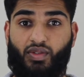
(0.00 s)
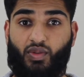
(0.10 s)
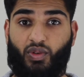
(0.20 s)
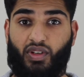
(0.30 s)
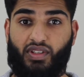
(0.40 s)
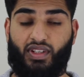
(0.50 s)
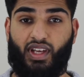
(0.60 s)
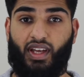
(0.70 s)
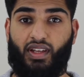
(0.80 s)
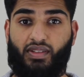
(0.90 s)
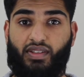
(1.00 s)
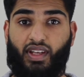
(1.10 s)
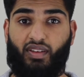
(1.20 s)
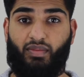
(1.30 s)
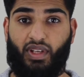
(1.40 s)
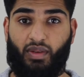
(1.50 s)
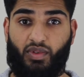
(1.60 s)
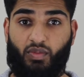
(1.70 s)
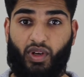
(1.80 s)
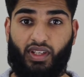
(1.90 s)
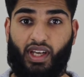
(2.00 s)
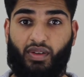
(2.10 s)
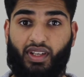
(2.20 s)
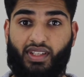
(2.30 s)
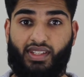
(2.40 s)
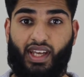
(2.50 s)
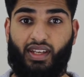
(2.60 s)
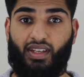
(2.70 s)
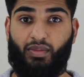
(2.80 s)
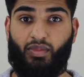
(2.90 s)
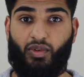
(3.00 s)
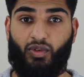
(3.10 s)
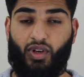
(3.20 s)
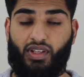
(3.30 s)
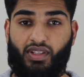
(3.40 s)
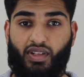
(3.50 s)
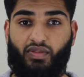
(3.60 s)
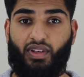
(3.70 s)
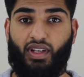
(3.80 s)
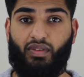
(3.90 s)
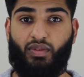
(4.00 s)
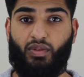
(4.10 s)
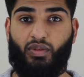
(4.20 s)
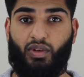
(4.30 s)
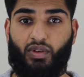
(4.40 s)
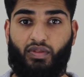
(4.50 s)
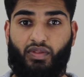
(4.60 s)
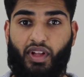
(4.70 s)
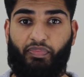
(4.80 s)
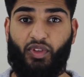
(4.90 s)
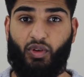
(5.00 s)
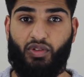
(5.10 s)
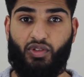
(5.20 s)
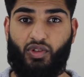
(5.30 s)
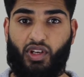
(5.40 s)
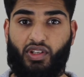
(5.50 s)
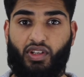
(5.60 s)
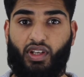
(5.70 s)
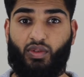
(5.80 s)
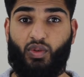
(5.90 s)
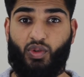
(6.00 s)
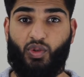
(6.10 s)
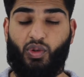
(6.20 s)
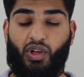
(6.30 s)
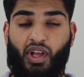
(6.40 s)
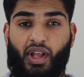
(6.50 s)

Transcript: surahs and ayats that I've been able to break down and understand. It creates a different level of concentration and khushu'.